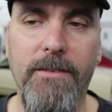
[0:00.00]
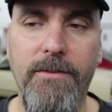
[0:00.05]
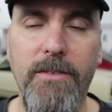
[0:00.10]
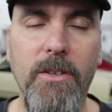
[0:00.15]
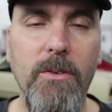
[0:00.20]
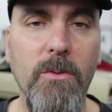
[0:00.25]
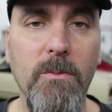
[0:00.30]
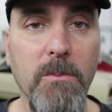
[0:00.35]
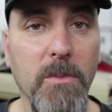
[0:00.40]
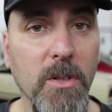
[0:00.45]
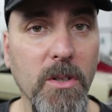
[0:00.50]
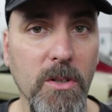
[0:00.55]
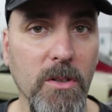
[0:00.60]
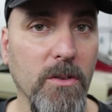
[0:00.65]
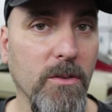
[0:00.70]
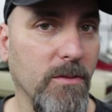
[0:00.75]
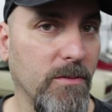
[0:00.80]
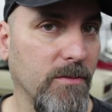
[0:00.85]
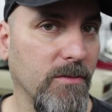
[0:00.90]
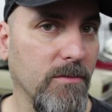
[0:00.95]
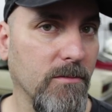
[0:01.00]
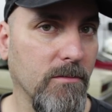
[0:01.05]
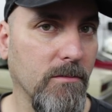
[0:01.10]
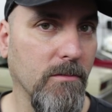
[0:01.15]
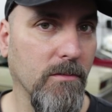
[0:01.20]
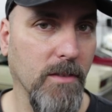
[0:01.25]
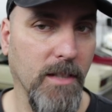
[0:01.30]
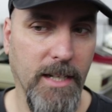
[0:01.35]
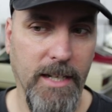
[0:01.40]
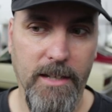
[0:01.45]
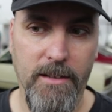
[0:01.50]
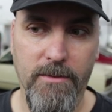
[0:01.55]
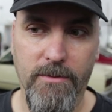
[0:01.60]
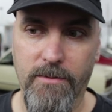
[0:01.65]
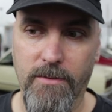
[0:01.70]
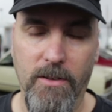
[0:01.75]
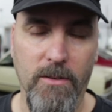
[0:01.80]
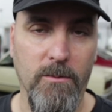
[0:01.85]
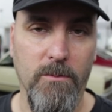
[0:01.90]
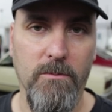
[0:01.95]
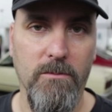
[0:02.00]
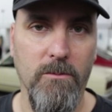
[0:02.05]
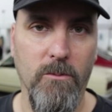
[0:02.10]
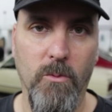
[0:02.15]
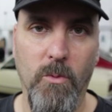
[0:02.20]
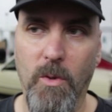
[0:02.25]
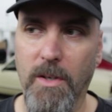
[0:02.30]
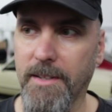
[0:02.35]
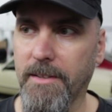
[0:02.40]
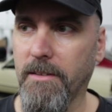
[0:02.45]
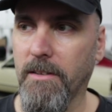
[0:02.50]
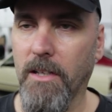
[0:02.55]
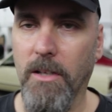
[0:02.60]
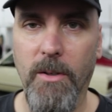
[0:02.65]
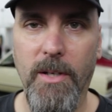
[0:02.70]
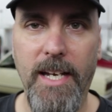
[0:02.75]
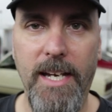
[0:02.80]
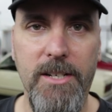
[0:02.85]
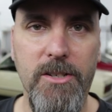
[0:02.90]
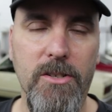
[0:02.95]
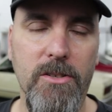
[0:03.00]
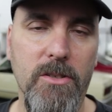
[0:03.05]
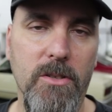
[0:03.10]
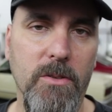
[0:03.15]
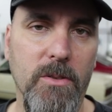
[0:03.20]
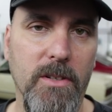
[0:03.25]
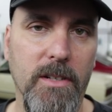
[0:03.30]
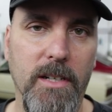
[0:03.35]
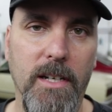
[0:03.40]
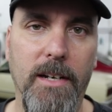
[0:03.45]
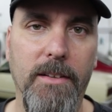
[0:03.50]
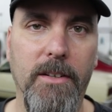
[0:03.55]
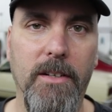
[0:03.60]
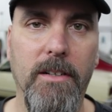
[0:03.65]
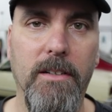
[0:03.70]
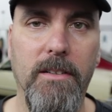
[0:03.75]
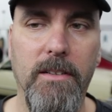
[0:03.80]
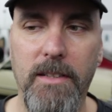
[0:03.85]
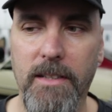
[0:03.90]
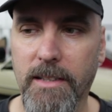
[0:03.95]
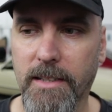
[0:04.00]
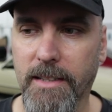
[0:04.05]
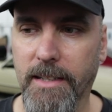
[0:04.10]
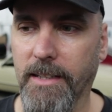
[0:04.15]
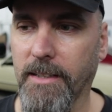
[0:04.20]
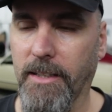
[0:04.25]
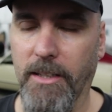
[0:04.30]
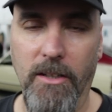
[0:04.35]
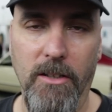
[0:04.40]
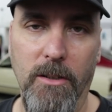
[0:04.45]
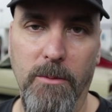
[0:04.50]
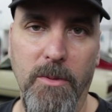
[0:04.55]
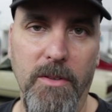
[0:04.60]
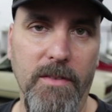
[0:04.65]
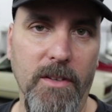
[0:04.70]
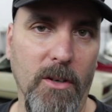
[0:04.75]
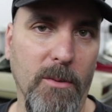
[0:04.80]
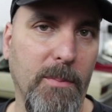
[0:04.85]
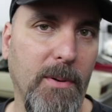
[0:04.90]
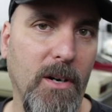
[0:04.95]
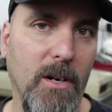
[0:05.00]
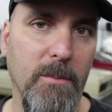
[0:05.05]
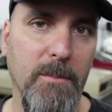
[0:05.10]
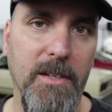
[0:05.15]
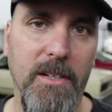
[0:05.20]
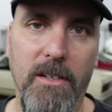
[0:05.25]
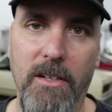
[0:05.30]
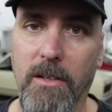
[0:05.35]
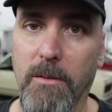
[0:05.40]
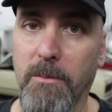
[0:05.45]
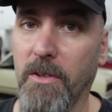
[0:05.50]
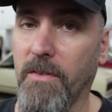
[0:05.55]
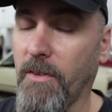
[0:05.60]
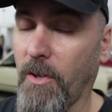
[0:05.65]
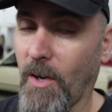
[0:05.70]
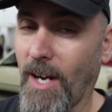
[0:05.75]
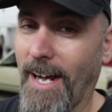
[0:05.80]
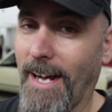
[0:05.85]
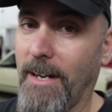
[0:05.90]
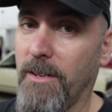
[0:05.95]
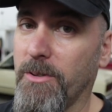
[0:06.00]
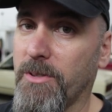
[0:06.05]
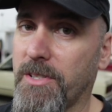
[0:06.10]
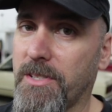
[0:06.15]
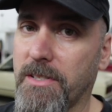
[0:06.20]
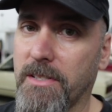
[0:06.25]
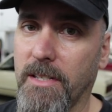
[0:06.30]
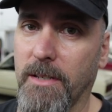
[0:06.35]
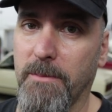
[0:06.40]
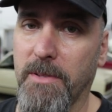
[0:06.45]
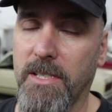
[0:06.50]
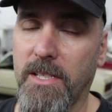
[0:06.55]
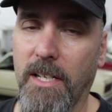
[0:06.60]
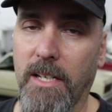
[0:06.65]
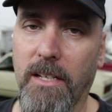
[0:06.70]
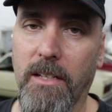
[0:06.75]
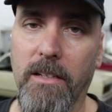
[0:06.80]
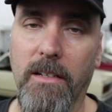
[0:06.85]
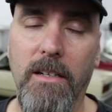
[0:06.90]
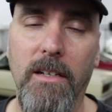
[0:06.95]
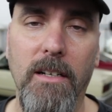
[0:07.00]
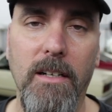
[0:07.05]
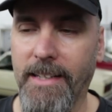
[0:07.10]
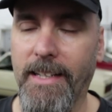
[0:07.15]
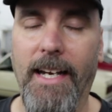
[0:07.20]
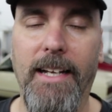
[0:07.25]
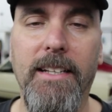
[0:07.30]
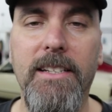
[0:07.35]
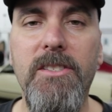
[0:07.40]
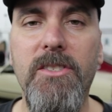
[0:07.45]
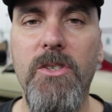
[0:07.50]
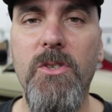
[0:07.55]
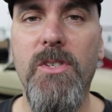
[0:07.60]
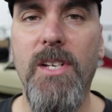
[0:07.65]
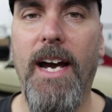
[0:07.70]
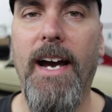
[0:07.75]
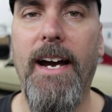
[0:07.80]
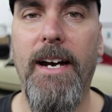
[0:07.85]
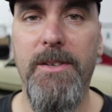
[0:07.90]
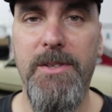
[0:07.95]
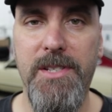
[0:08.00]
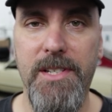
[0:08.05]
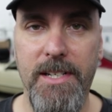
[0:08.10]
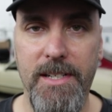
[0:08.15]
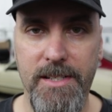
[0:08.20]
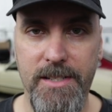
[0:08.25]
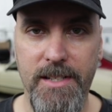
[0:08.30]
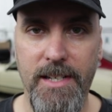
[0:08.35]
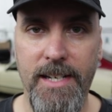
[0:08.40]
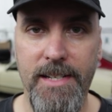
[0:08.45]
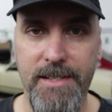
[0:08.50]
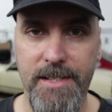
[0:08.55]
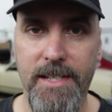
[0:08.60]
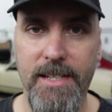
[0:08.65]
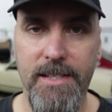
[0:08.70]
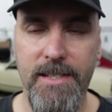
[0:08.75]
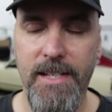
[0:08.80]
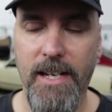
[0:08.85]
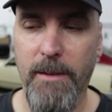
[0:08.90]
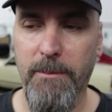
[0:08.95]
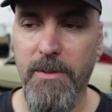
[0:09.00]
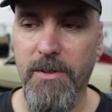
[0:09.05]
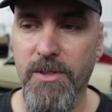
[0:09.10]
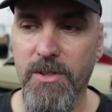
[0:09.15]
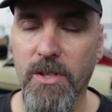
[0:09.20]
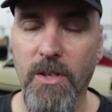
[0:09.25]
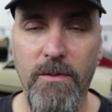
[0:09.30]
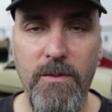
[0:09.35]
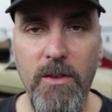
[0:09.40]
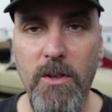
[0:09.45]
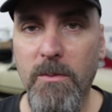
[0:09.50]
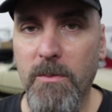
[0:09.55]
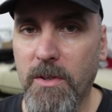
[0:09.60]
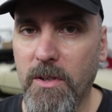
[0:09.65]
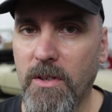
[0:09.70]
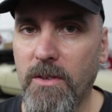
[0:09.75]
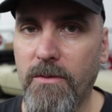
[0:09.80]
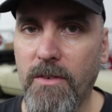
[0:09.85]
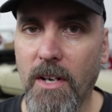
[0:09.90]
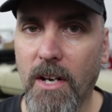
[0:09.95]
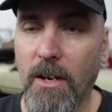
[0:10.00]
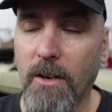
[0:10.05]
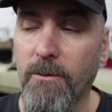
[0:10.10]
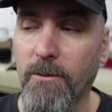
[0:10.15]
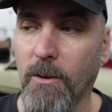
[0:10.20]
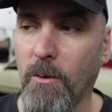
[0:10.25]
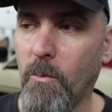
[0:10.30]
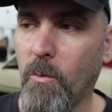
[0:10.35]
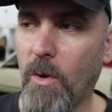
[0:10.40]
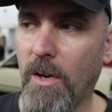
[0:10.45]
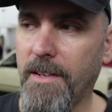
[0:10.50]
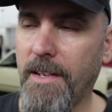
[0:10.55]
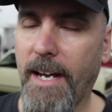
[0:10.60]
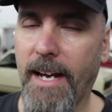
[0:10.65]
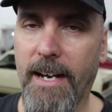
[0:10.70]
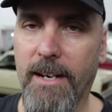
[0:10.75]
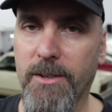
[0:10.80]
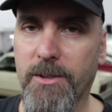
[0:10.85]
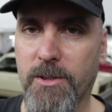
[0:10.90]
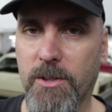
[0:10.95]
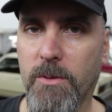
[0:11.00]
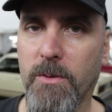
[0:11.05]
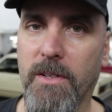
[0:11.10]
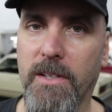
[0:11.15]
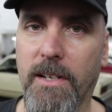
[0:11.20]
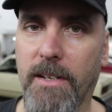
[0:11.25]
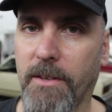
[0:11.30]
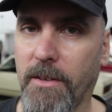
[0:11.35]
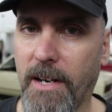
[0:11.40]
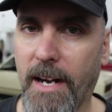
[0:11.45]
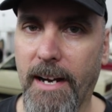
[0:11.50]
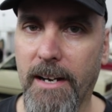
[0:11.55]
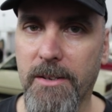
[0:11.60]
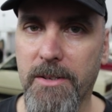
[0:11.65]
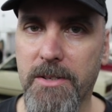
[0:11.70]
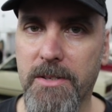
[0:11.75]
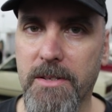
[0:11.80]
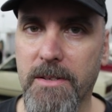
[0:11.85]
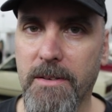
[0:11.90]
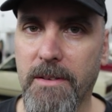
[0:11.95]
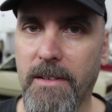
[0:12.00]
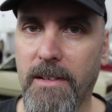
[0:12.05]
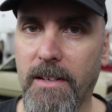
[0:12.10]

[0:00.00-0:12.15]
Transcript: if you move, like from one location to another, like you're gonna move your apartment, you're gonna move your house in particular. Yeah, let's use a house as an example. So if you move from one house to another house,